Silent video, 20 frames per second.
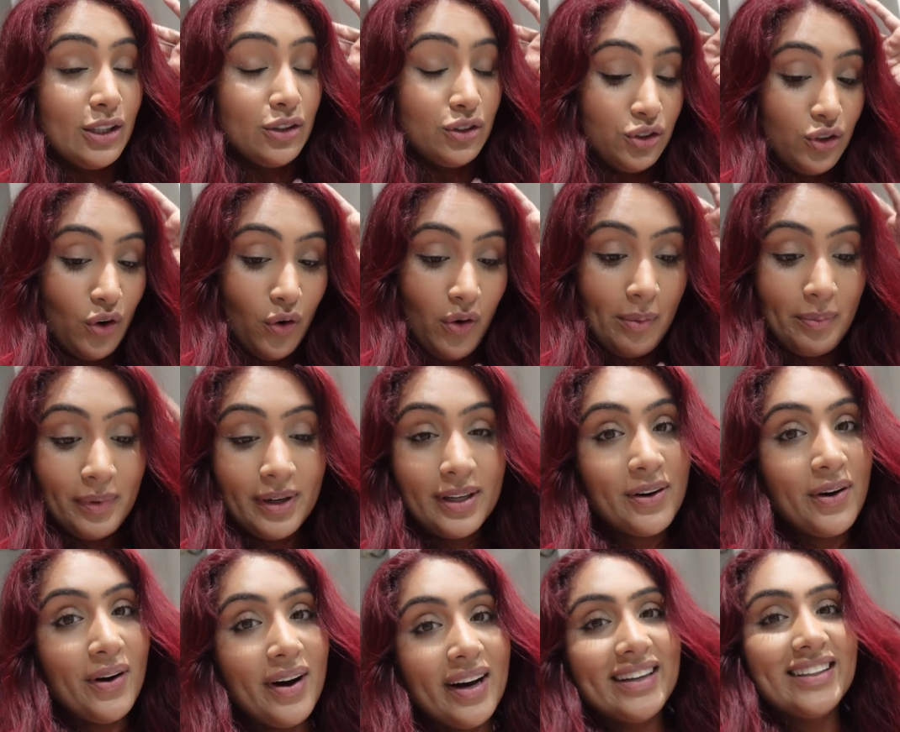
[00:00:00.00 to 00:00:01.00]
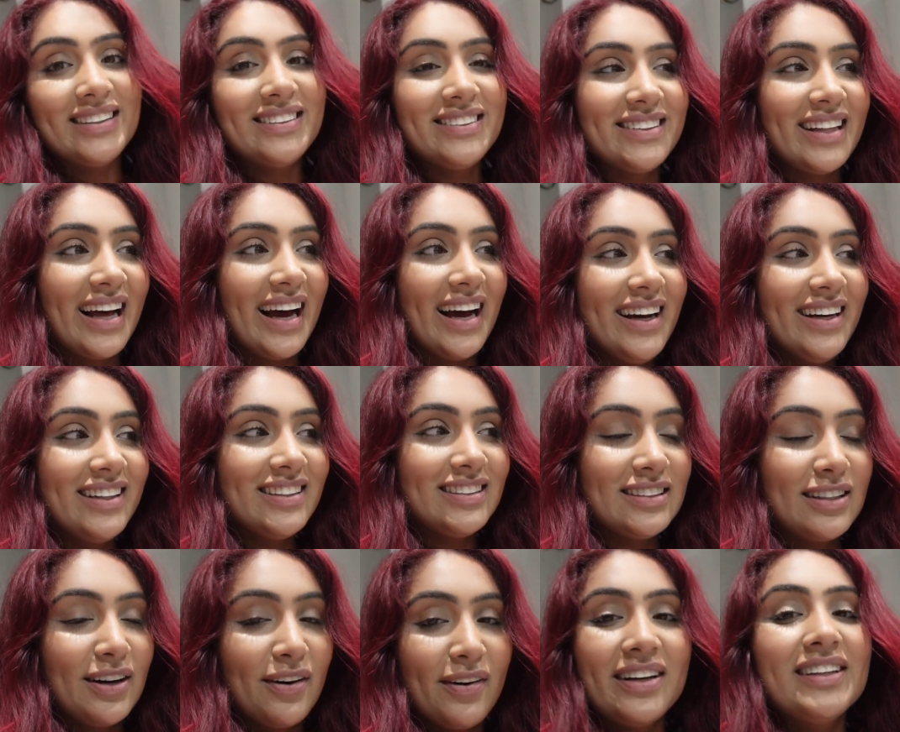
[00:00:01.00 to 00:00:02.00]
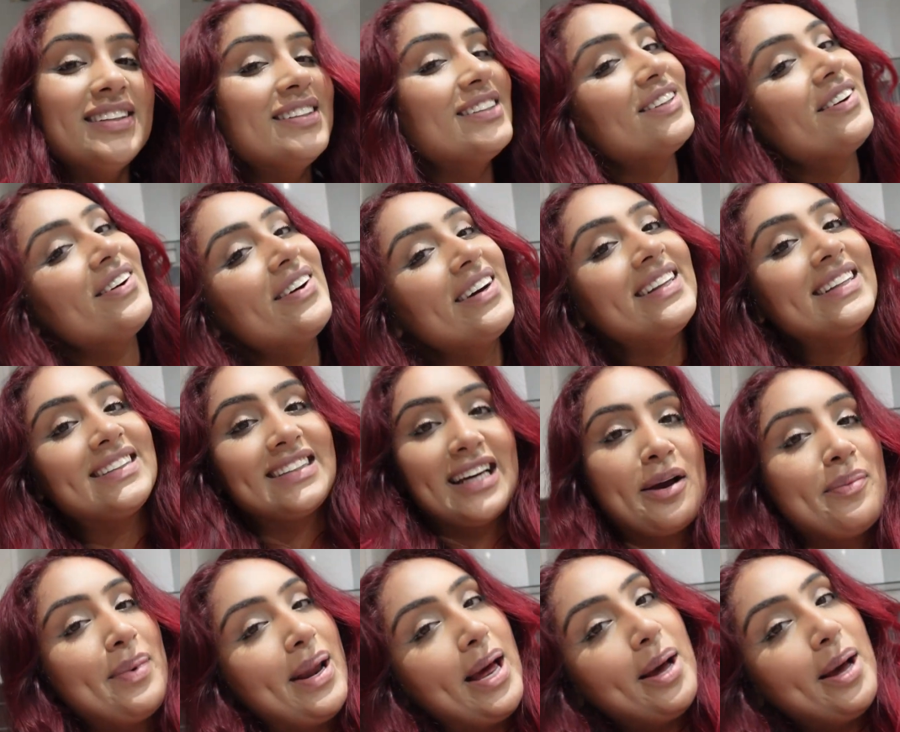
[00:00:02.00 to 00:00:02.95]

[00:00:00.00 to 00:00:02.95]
So I'm gonna go ahead and do that. So enjoy the time